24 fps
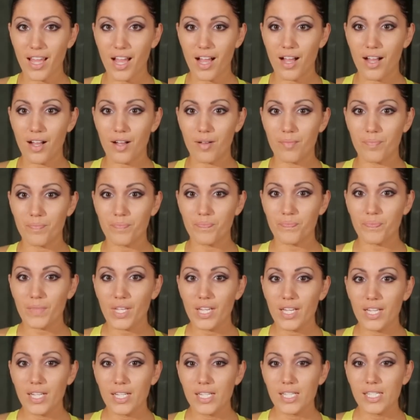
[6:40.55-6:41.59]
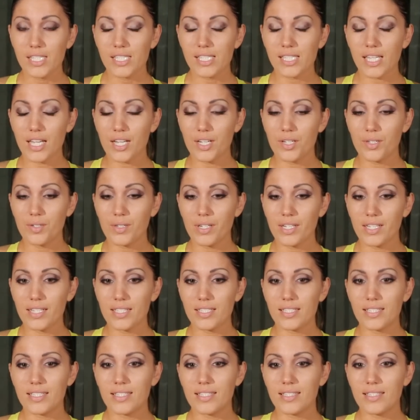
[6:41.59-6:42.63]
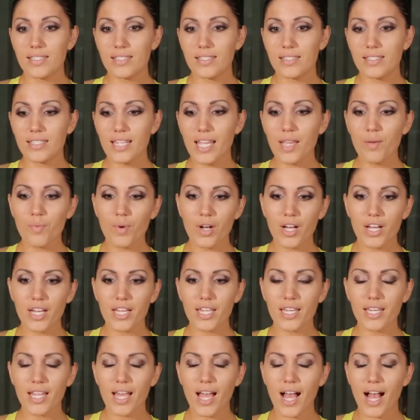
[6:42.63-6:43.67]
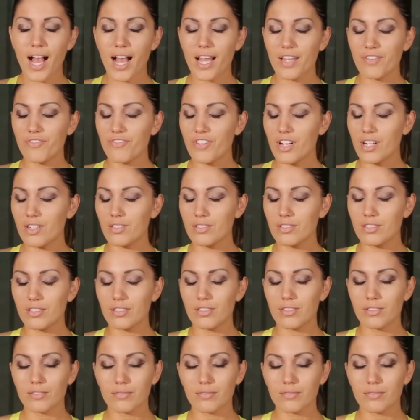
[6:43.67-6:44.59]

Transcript: Um, so day one, I felt,